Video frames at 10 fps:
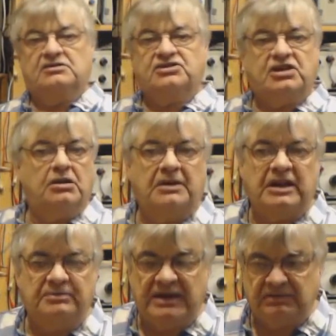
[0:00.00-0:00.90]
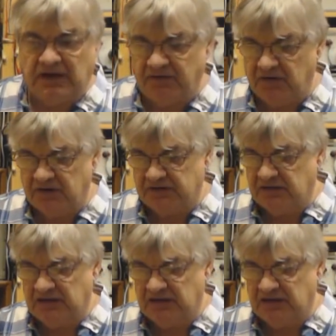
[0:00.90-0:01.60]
so many people I've heard,